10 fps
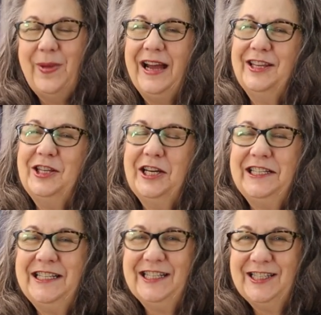Back in the
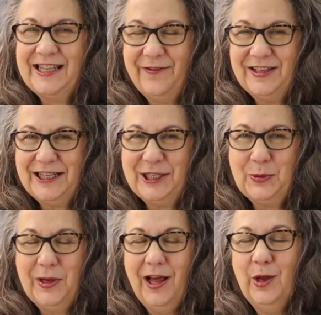
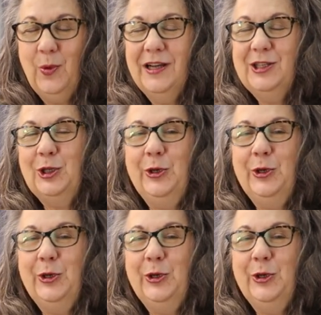1970s, when I was